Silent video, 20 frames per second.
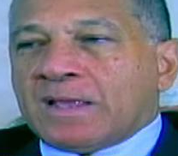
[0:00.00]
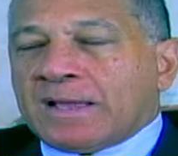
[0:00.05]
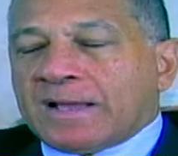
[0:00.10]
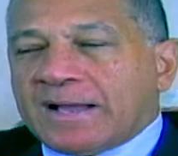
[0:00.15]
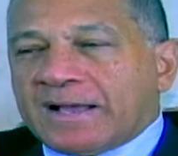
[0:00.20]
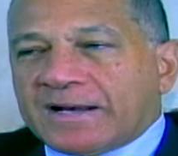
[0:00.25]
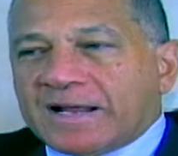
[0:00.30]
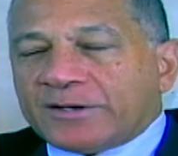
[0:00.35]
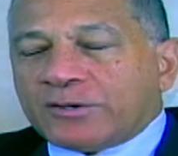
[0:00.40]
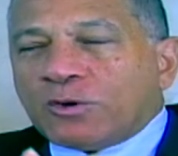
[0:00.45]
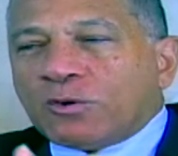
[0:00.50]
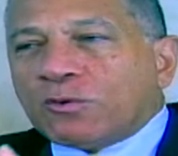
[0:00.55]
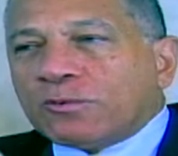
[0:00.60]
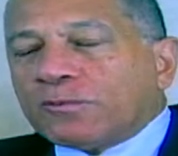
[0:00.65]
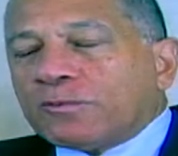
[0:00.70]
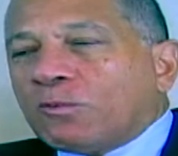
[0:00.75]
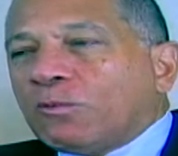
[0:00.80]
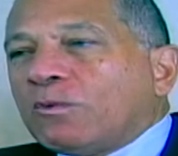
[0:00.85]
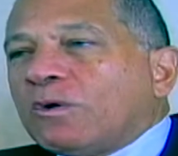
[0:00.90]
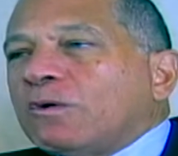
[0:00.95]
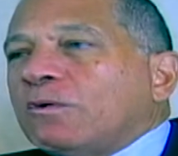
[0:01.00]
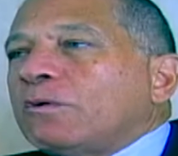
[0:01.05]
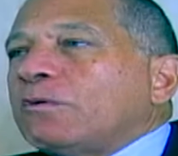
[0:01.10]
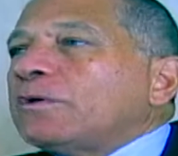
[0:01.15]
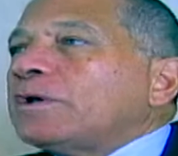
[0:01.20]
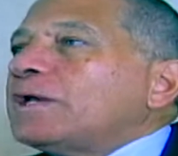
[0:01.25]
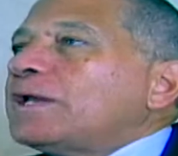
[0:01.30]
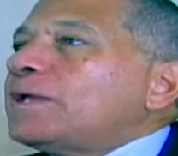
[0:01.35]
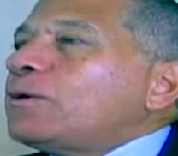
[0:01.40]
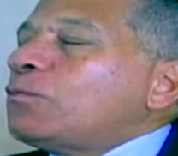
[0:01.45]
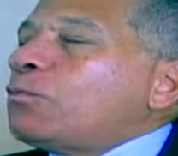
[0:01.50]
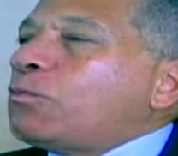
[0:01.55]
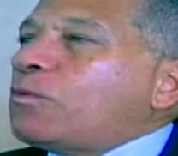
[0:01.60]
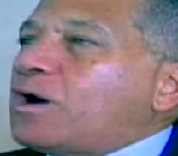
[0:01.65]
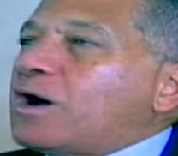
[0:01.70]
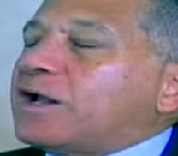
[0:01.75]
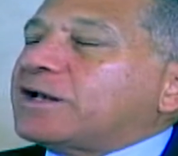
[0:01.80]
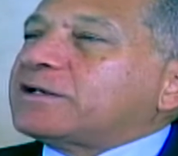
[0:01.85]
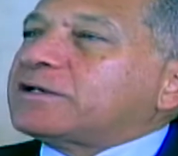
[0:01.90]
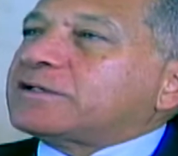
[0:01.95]
And I don't only
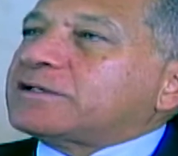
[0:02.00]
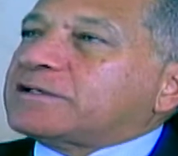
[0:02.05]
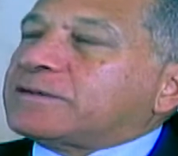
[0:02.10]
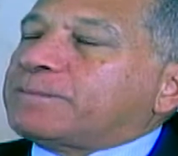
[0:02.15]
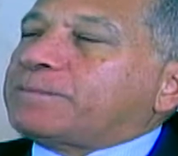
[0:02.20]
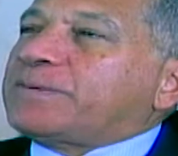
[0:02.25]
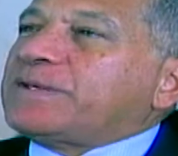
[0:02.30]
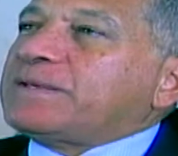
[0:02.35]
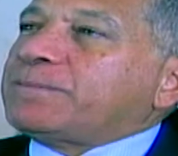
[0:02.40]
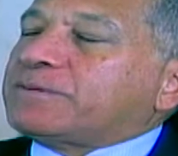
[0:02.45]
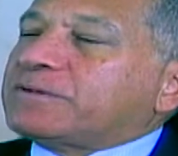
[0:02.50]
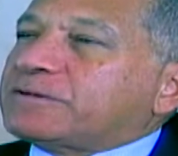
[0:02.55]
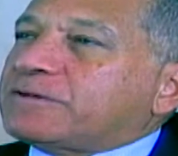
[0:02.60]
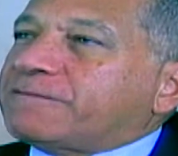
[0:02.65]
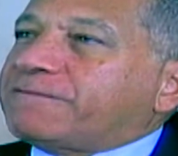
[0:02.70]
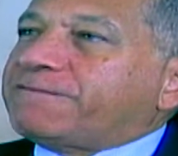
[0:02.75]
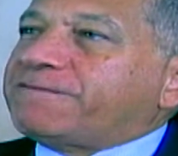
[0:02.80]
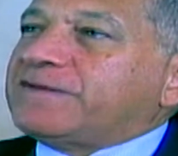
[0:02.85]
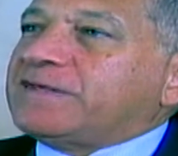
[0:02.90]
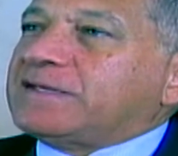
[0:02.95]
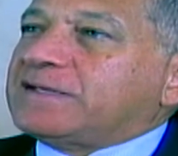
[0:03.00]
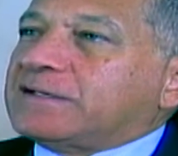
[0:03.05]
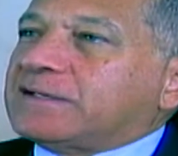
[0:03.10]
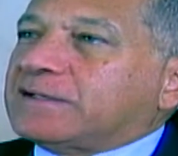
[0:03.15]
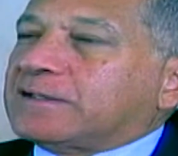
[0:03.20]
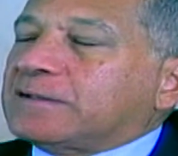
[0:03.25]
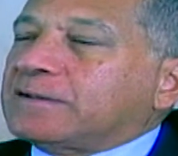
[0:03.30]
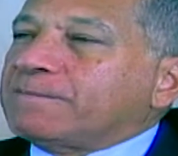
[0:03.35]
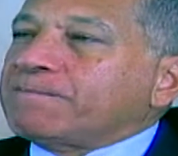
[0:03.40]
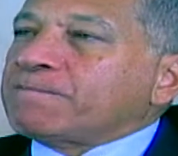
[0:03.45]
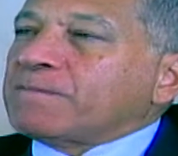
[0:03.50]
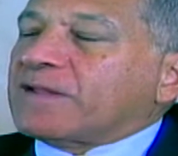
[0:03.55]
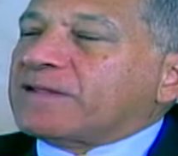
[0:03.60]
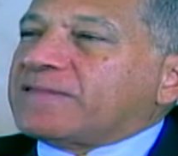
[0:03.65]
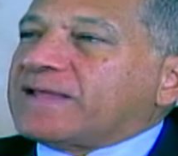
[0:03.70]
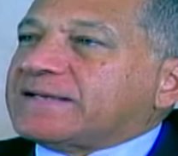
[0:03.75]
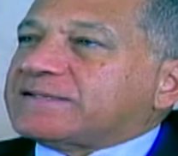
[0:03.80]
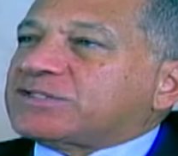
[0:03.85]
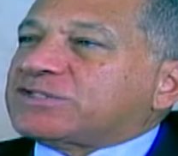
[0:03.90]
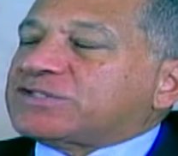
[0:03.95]
want people to feel
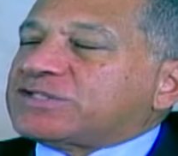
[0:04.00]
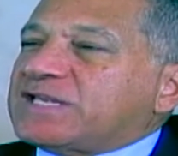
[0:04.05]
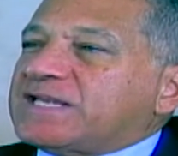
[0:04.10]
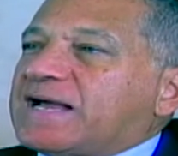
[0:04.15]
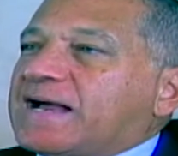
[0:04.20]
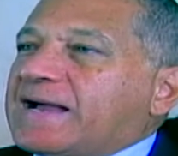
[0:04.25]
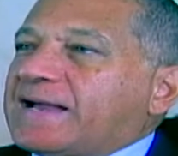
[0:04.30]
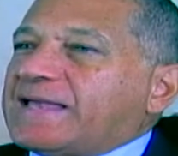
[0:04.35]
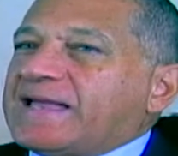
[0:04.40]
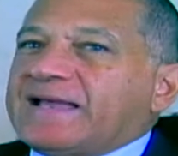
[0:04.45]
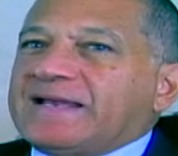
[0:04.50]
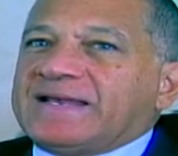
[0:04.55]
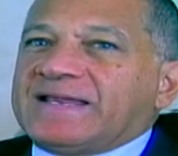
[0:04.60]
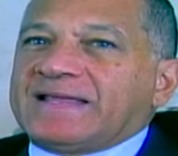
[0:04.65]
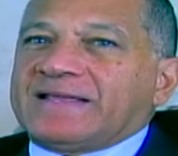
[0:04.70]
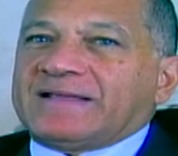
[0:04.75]
that CIN